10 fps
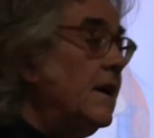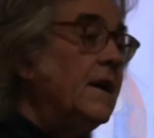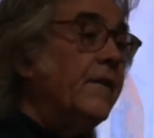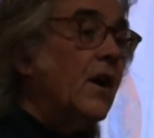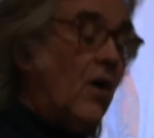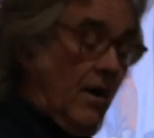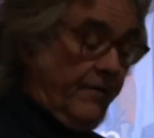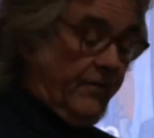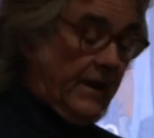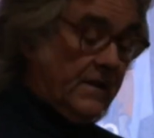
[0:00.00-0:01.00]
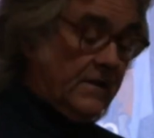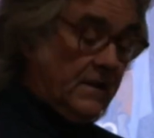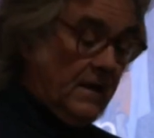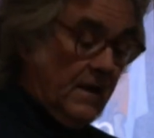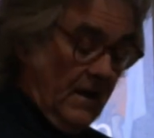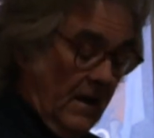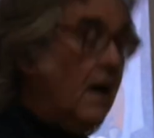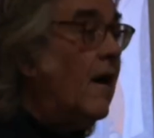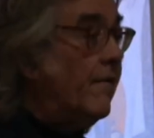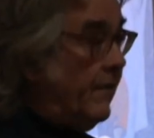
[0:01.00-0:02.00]
in the conflicts
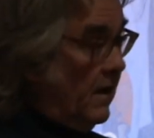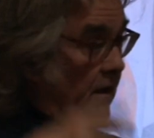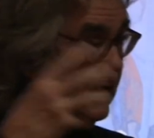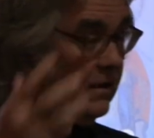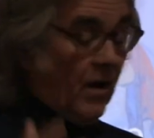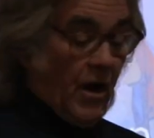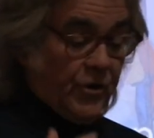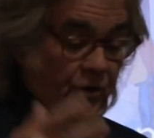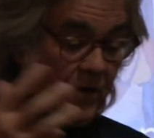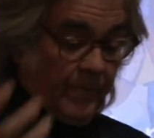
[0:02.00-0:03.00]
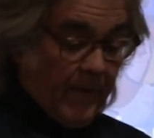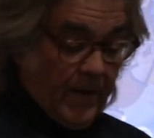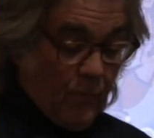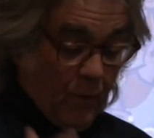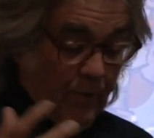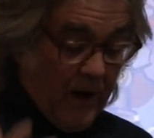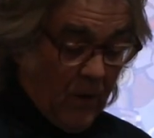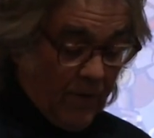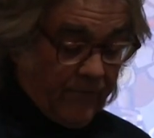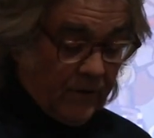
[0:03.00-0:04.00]
of larger, more
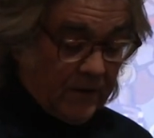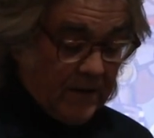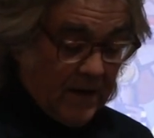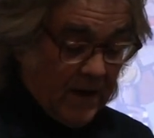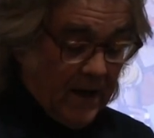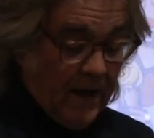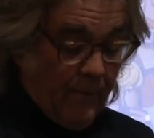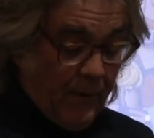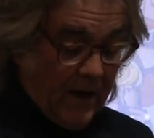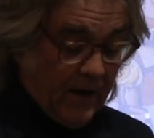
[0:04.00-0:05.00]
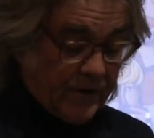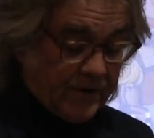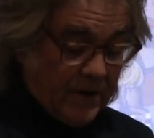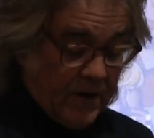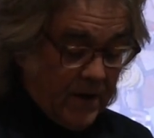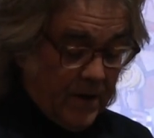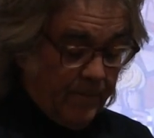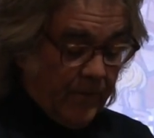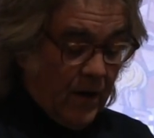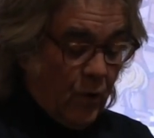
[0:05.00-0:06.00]
powerful empires.
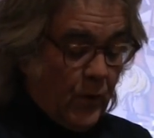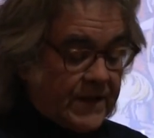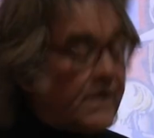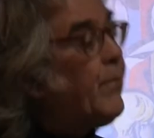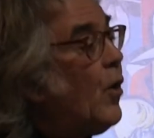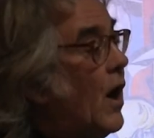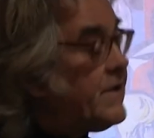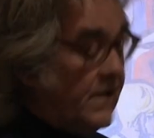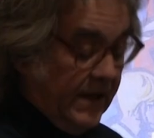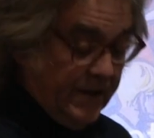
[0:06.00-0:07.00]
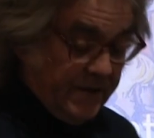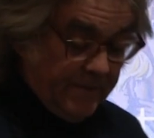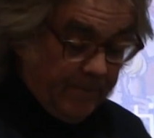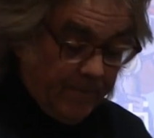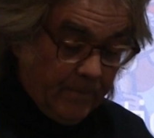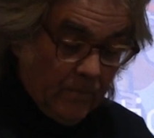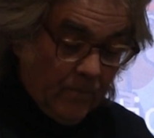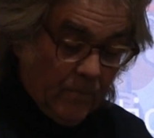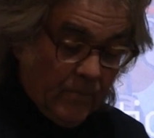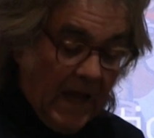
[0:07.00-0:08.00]
Reciprocities,
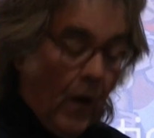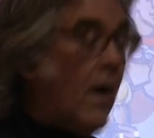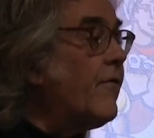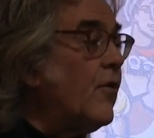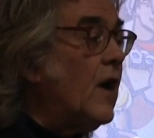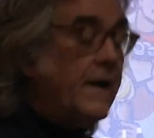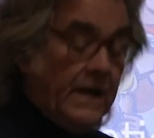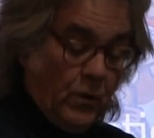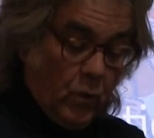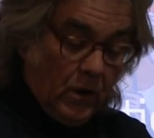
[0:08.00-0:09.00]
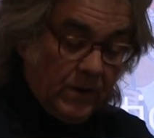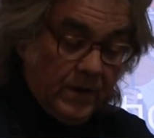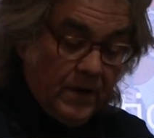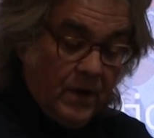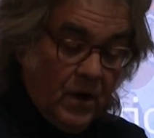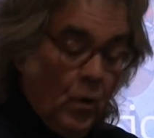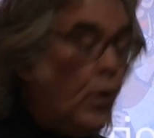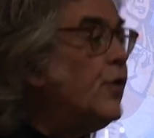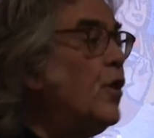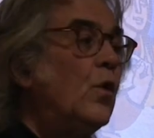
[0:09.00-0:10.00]
however unequal,
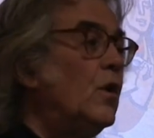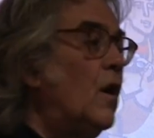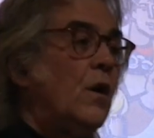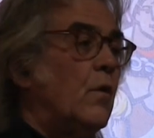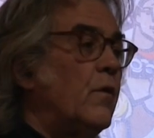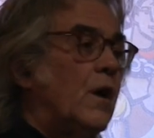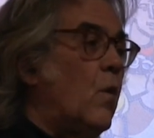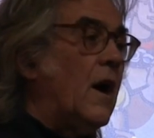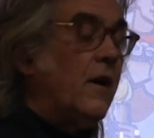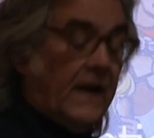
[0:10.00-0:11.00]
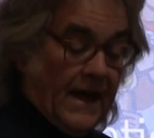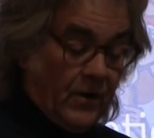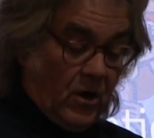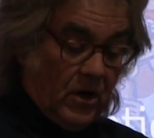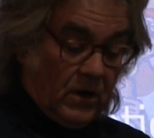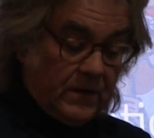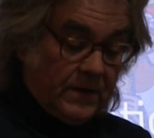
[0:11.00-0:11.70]
were no longer required at all.